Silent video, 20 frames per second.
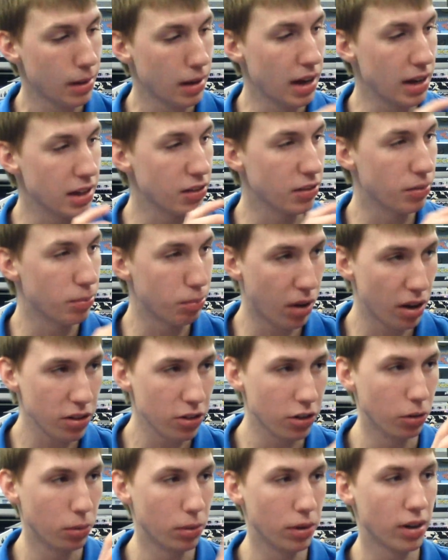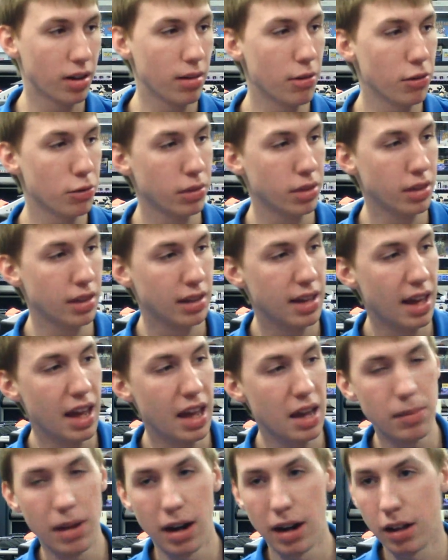kind of bundle where it comes with the
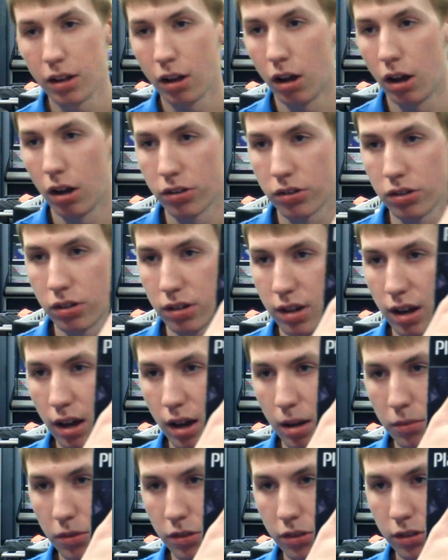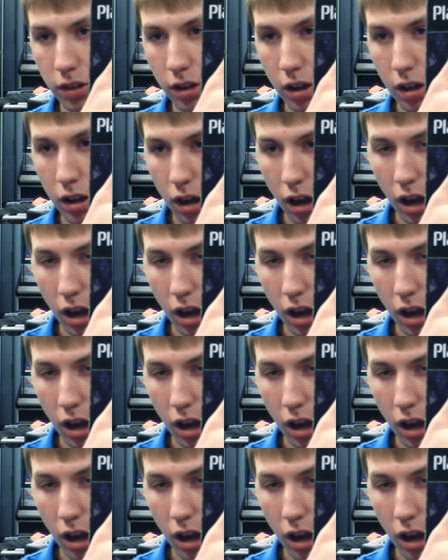game and it also comes